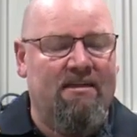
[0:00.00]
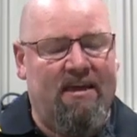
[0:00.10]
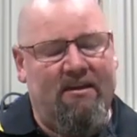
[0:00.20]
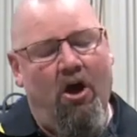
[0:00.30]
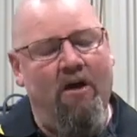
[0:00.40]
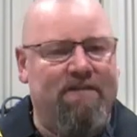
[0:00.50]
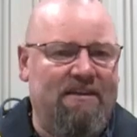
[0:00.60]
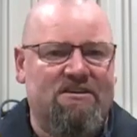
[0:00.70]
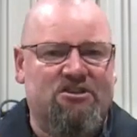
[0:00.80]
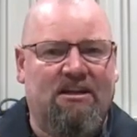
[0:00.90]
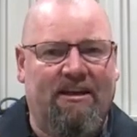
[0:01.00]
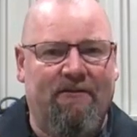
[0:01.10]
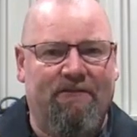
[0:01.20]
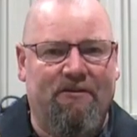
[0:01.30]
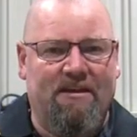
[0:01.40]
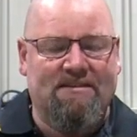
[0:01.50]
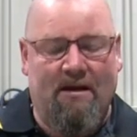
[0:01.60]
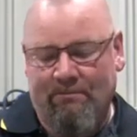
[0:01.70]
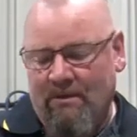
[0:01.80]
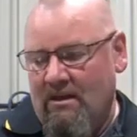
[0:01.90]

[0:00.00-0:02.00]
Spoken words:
then hopefully this should clear a few things up.